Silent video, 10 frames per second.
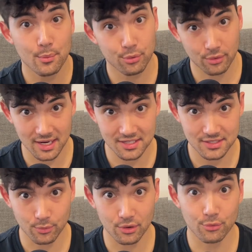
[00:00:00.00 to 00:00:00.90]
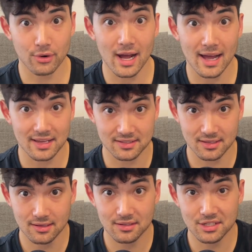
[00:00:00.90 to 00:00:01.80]
price will rise
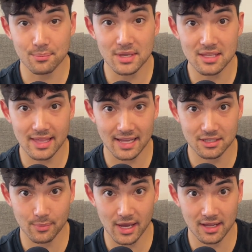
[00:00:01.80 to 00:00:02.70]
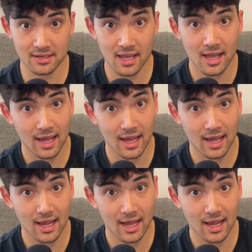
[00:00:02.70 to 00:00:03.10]
to meet that demand,